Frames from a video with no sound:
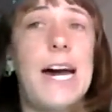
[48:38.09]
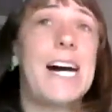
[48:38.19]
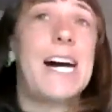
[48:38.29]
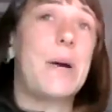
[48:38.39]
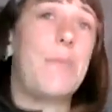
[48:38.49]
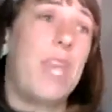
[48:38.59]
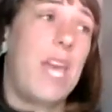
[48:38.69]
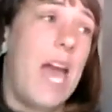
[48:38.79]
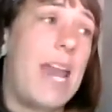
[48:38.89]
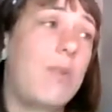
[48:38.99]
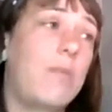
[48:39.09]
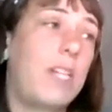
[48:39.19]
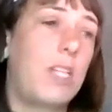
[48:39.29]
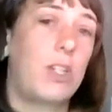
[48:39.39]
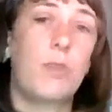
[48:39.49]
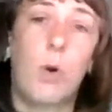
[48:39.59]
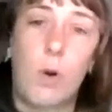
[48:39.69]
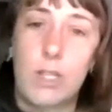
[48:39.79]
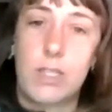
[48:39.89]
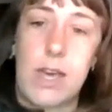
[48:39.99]
And I would make sure, of
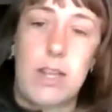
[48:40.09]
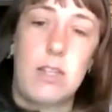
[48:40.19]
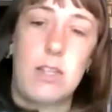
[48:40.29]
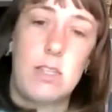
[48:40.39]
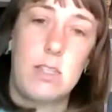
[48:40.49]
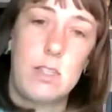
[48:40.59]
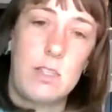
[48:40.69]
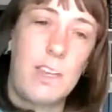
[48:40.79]
course, that it's